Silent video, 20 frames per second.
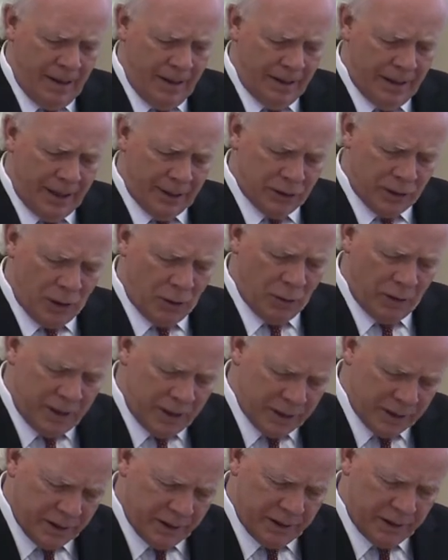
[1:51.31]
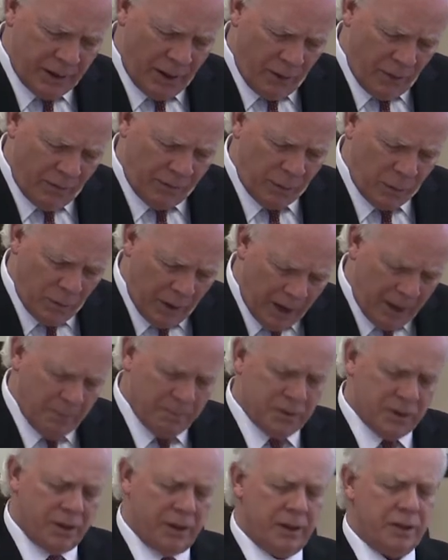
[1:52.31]
that so easily
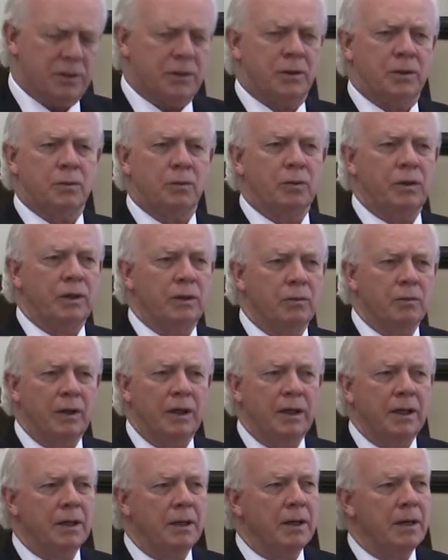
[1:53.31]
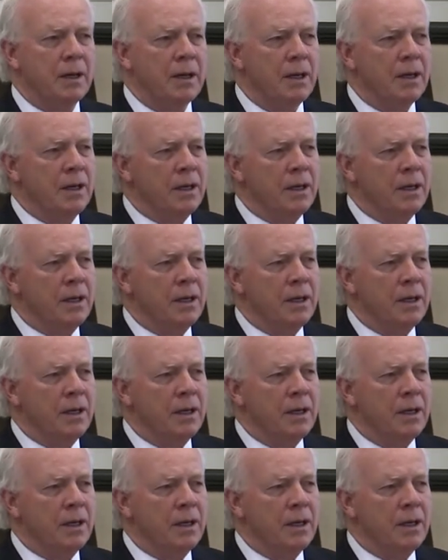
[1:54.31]
overwhelms us when we